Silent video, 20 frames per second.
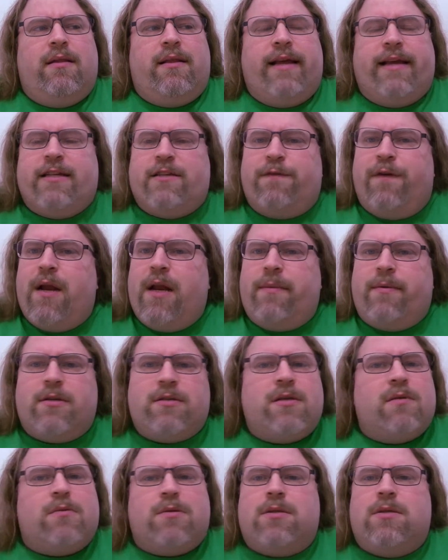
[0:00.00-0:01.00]
it's funny
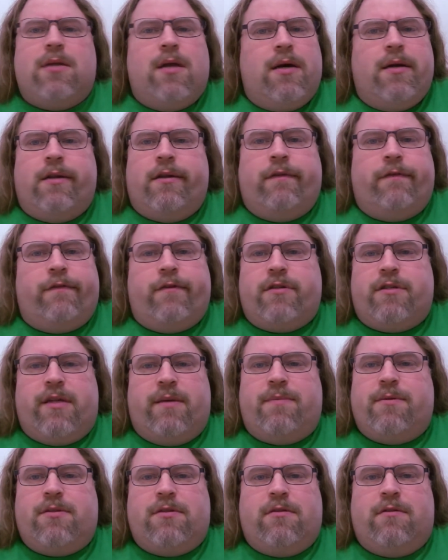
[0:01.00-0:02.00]
because there was none in the first
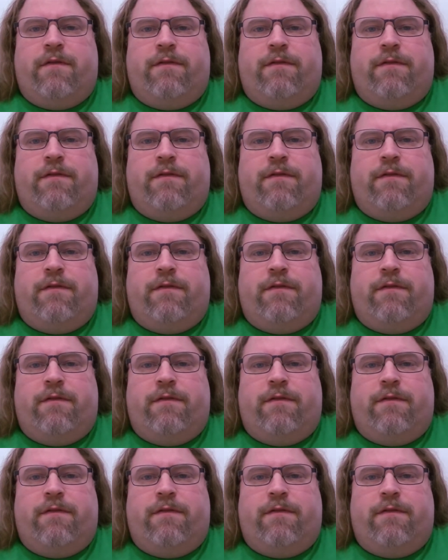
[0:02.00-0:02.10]
episode.